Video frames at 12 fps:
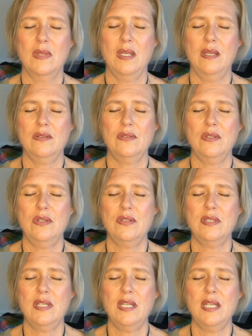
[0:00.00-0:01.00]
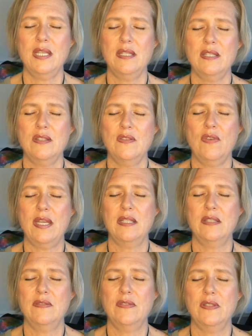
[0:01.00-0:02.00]
So you're sitting in this
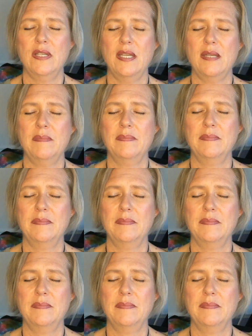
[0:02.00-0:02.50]
violet flame.